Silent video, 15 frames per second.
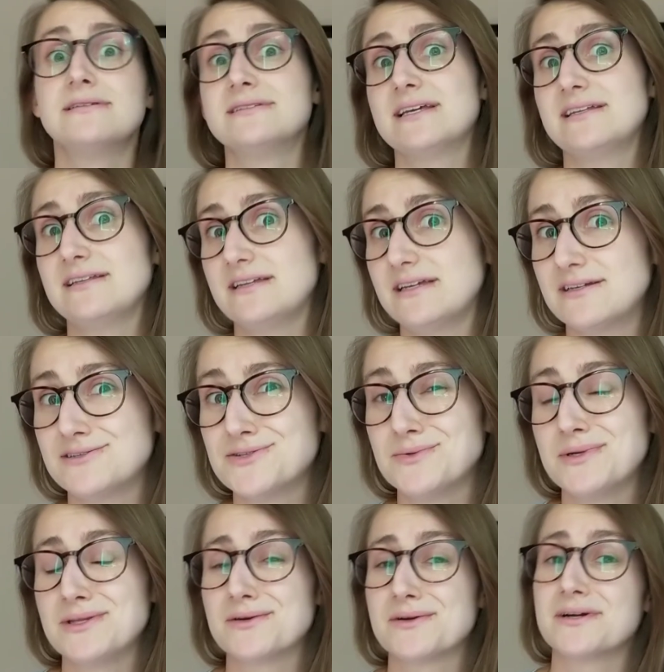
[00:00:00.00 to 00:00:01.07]
and they need
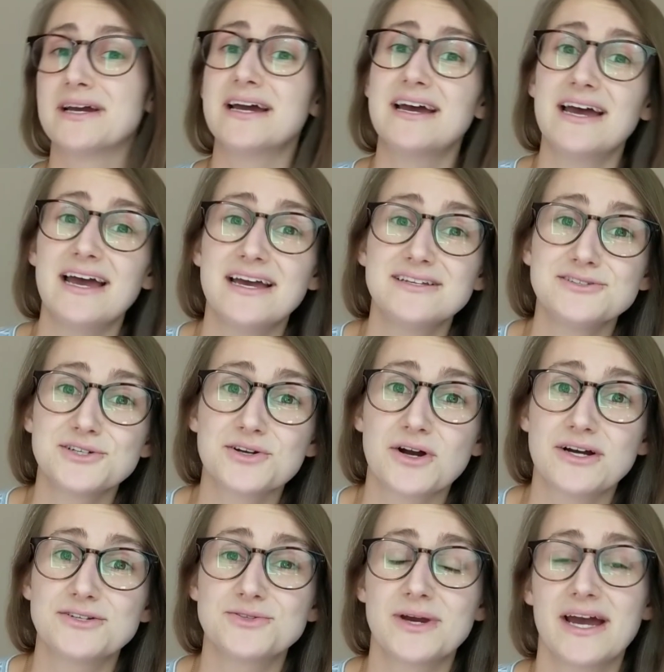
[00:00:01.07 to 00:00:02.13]
to either end your
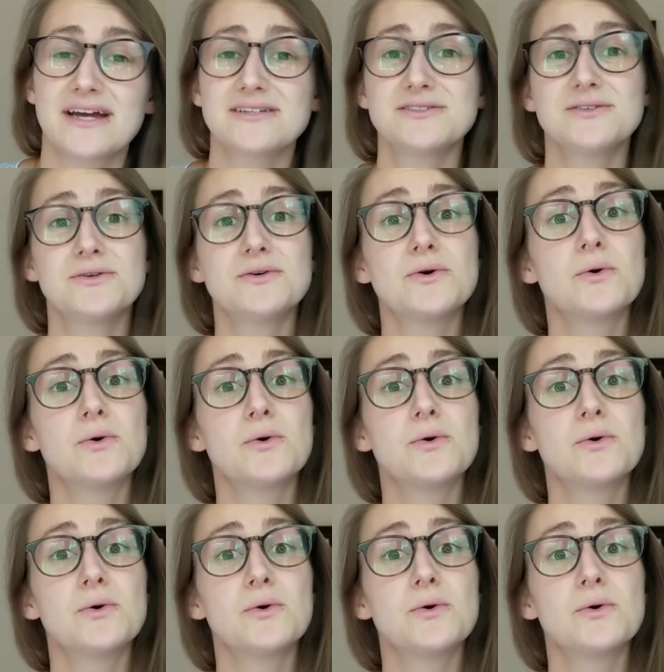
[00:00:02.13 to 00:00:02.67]
contract